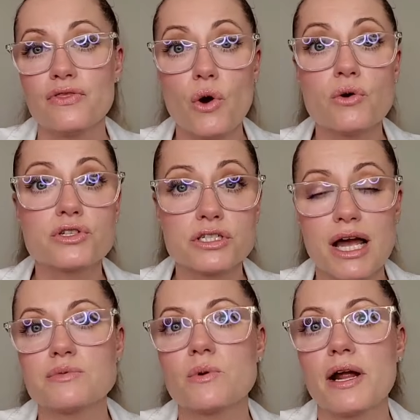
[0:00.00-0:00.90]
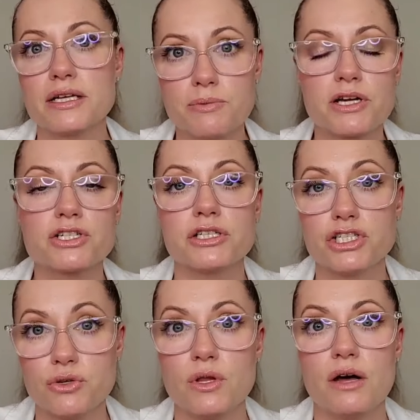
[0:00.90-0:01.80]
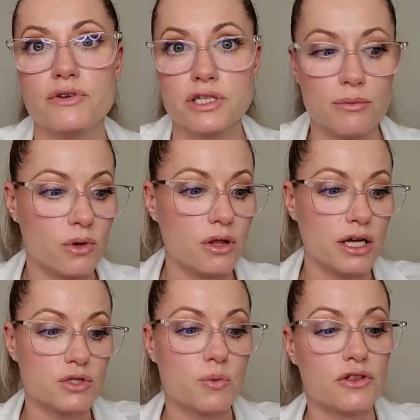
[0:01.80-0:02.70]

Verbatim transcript: those are times when I especially do love a double cleanse,